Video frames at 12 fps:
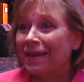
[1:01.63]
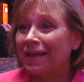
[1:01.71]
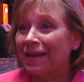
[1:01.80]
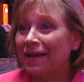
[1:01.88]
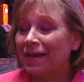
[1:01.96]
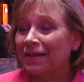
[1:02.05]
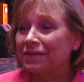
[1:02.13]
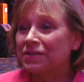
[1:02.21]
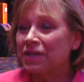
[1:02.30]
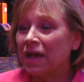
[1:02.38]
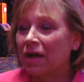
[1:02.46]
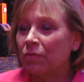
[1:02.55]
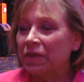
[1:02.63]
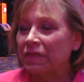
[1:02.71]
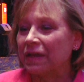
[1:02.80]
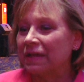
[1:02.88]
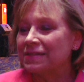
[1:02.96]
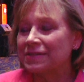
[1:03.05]
And uh, we
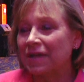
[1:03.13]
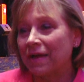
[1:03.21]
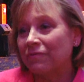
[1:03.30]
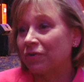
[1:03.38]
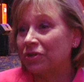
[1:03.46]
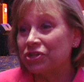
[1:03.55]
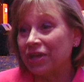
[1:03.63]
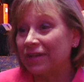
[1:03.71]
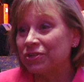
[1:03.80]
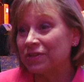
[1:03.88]
think it's time for a change